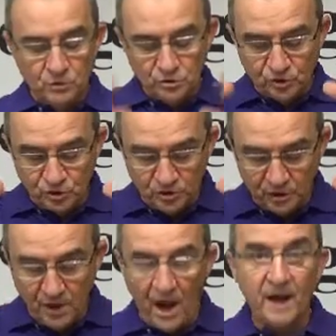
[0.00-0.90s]
You
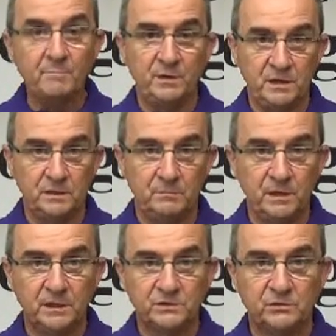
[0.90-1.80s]
should not be in the
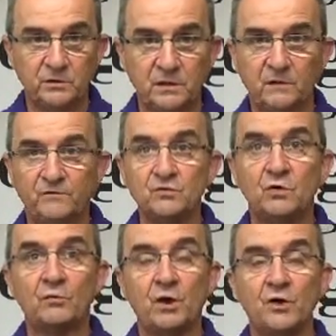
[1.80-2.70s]
ministry if you
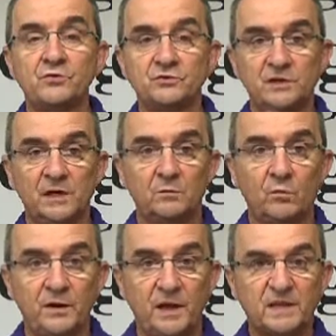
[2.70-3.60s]
don't understand
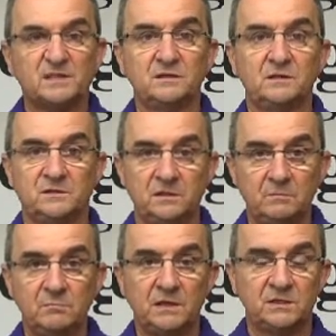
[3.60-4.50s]
what excellence in
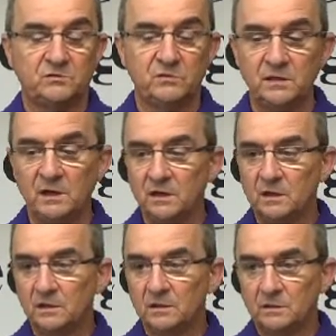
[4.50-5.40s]
the ministry
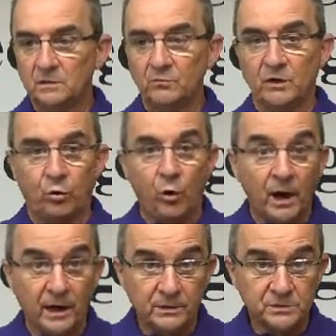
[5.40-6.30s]

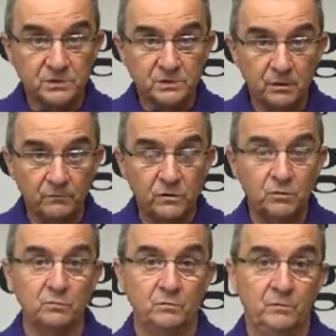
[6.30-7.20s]
requires of
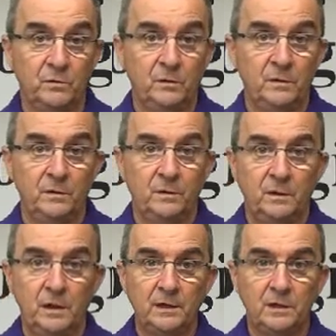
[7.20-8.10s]
you
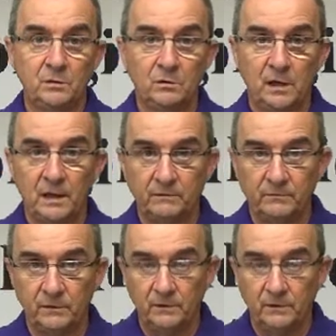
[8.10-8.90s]
and in your life.